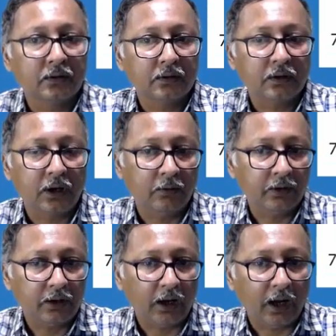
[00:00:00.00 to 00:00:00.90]
our
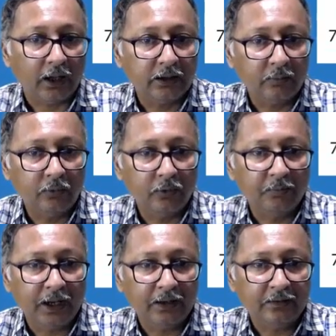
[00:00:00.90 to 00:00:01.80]
other book
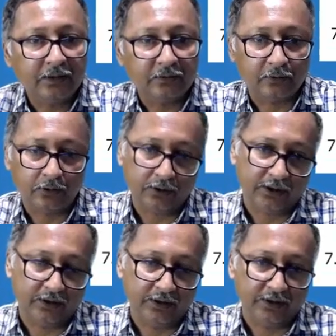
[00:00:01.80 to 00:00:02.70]
balance has not
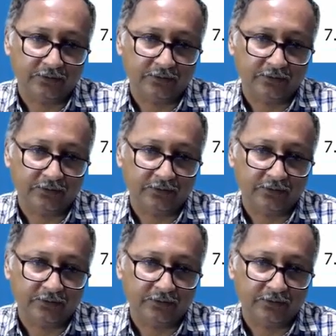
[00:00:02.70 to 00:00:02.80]
increased,